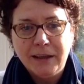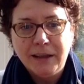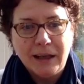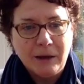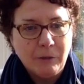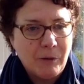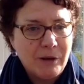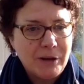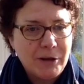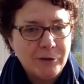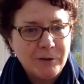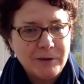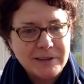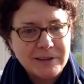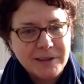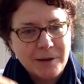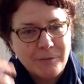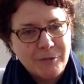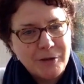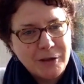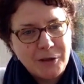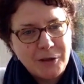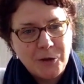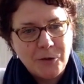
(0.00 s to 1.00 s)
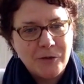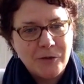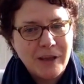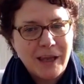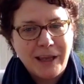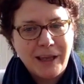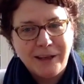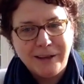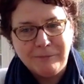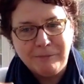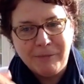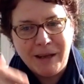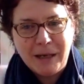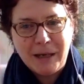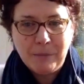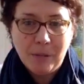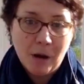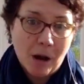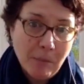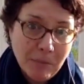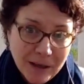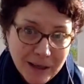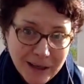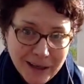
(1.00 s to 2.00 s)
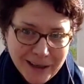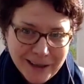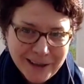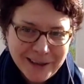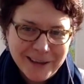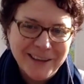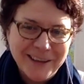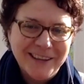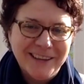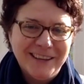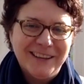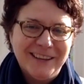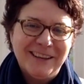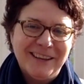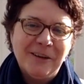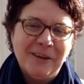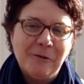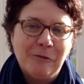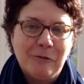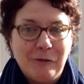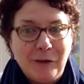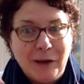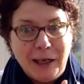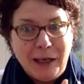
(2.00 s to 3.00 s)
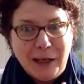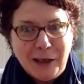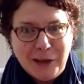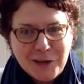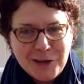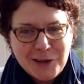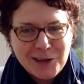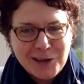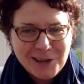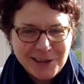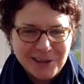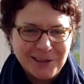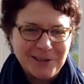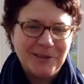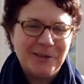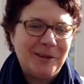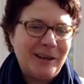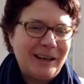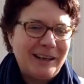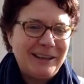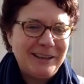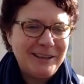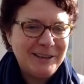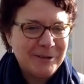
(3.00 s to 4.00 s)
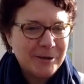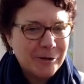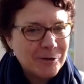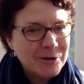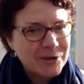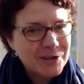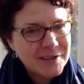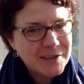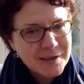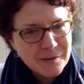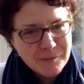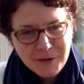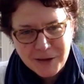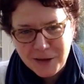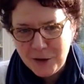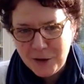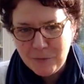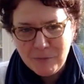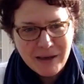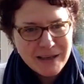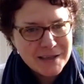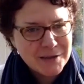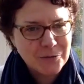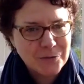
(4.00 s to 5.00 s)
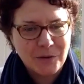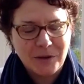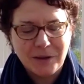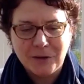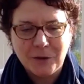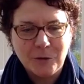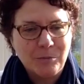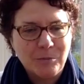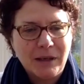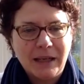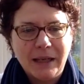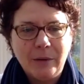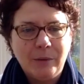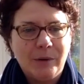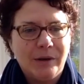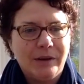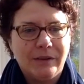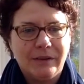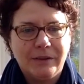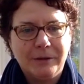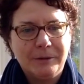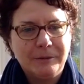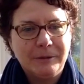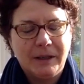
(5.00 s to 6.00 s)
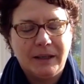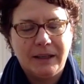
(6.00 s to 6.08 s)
whether it's something you then make public, finish, or just something you mess with or play with.